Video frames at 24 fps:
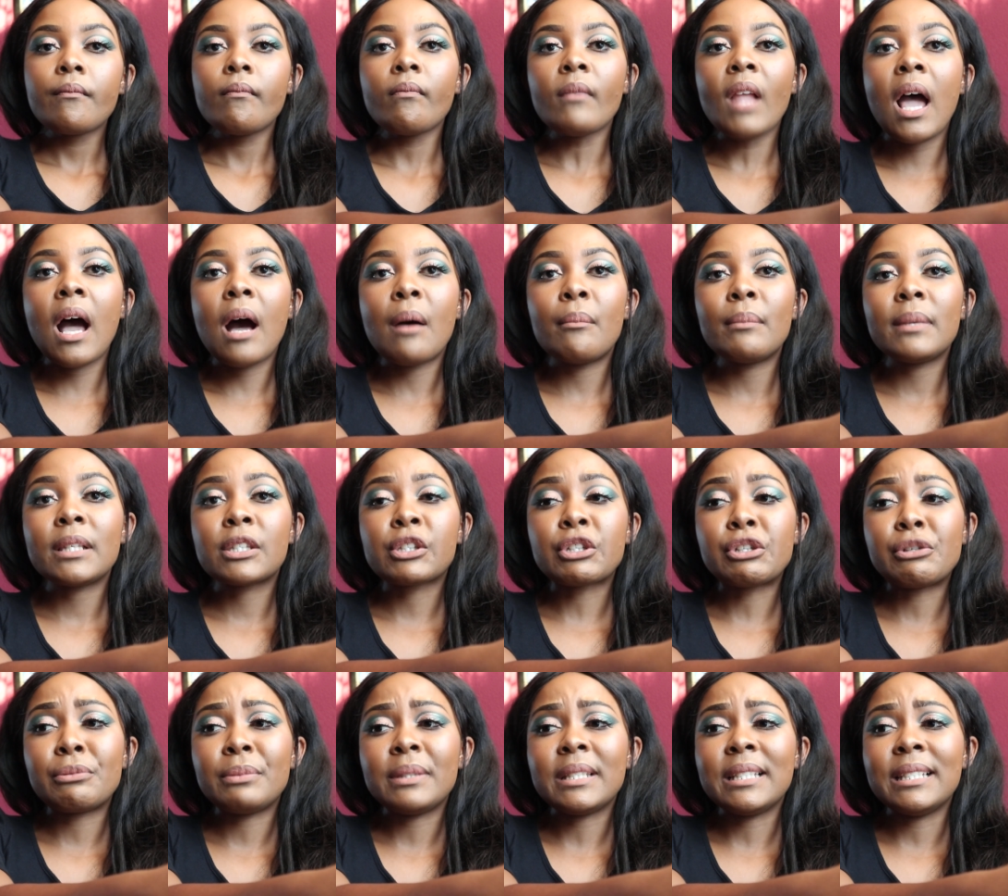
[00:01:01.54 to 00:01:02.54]
um it's
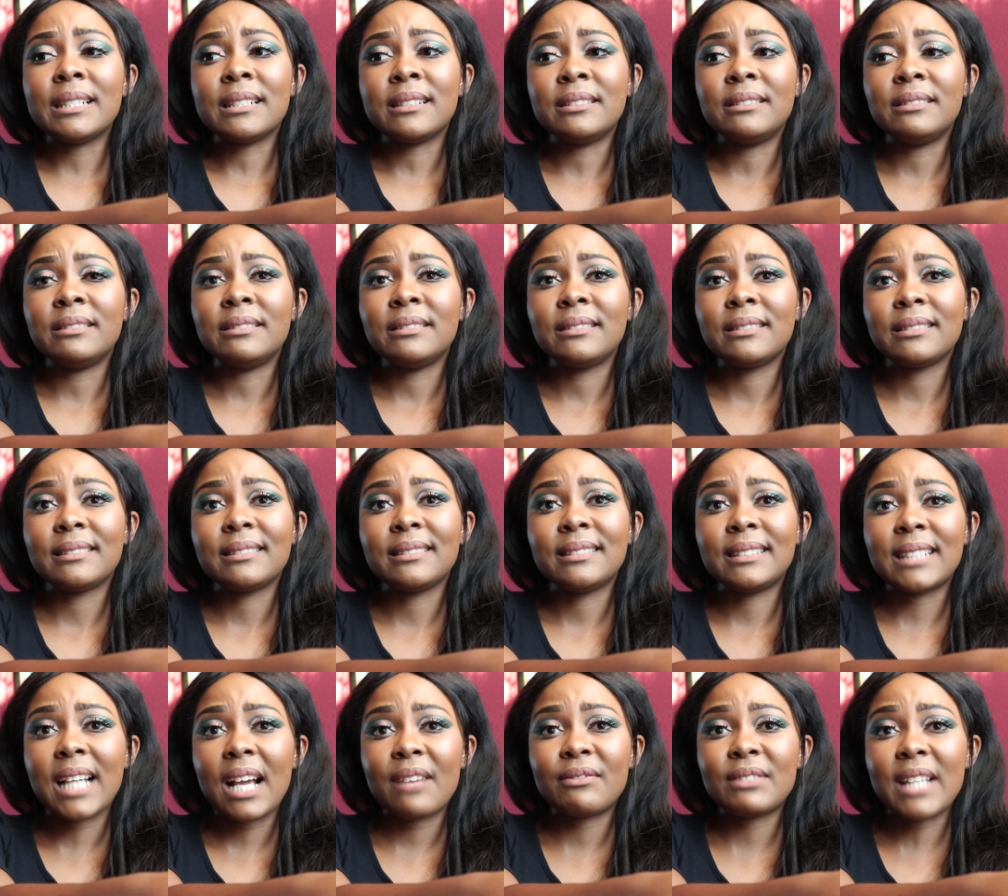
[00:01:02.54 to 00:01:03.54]
gonna be
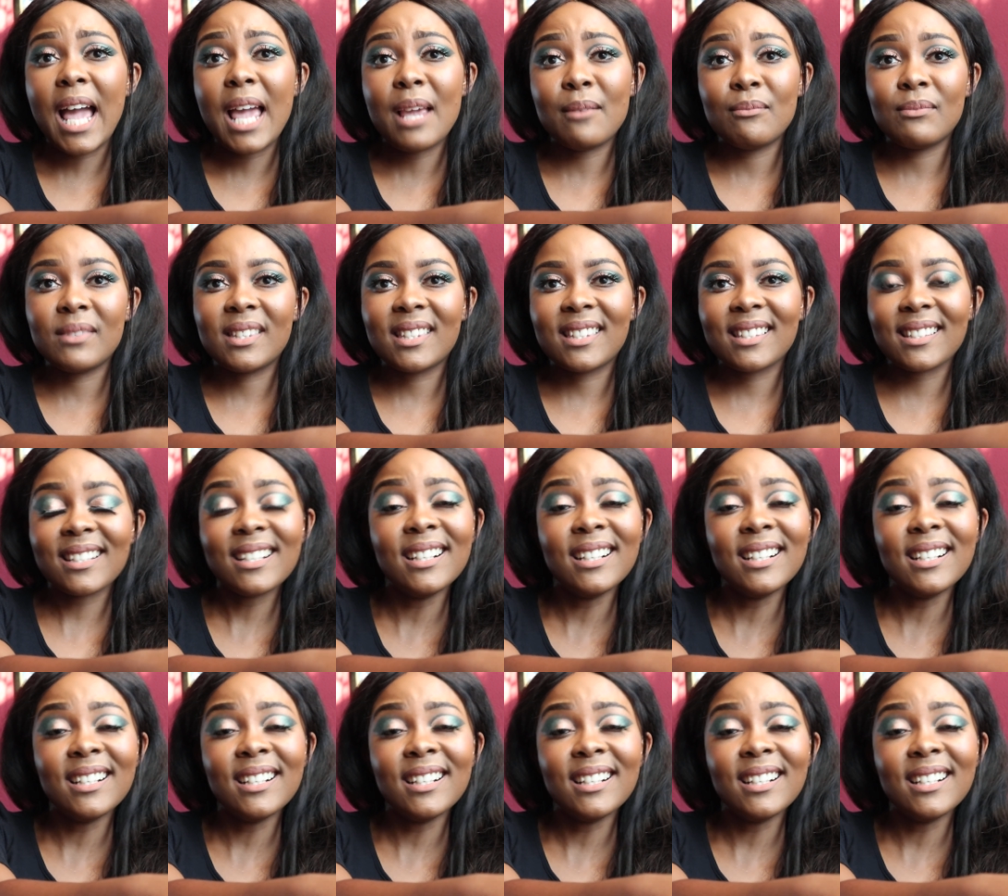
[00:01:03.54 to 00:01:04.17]
tough times